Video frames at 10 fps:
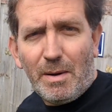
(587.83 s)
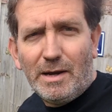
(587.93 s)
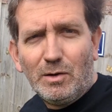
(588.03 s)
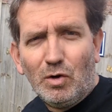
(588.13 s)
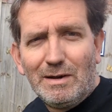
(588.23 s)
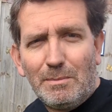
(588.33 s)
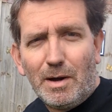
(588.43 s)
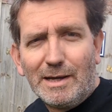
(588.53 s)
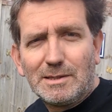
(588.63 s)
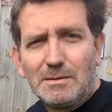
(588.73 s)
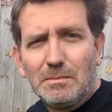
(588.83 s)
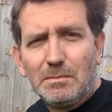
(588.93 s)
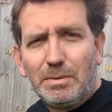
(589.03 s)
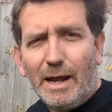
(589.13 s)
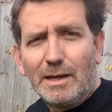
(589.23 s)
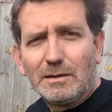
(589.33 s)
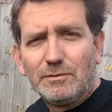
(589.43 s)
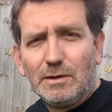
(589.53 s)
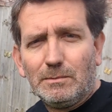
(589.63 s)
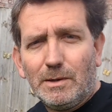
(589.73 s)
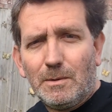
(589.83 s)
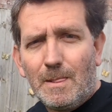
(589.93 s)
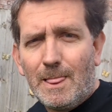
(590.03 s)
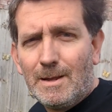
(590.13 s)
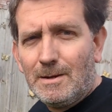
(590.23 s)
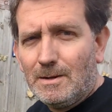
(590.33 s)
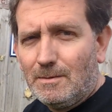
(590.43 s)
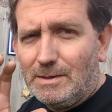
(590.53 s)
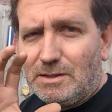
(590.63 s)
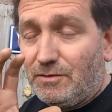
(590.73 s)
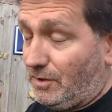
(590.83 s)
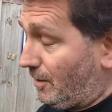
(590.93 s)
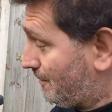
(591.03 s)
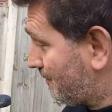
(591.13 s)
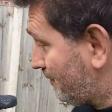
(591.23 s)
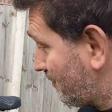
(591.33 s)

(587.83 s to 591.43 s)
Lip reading: to paint all their bikes black on the front wheel, this is for you.